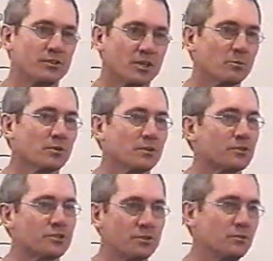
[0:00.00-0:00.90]
there were
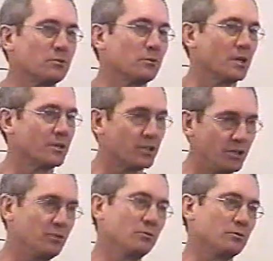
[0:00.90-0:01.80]
two
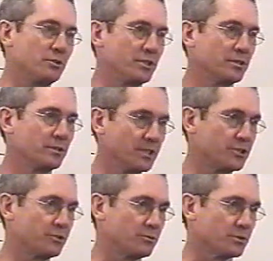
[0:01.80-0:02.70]
huge
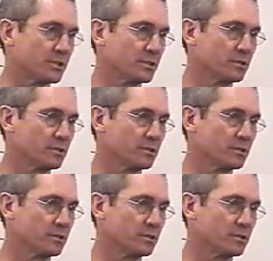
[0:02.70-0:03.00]
issues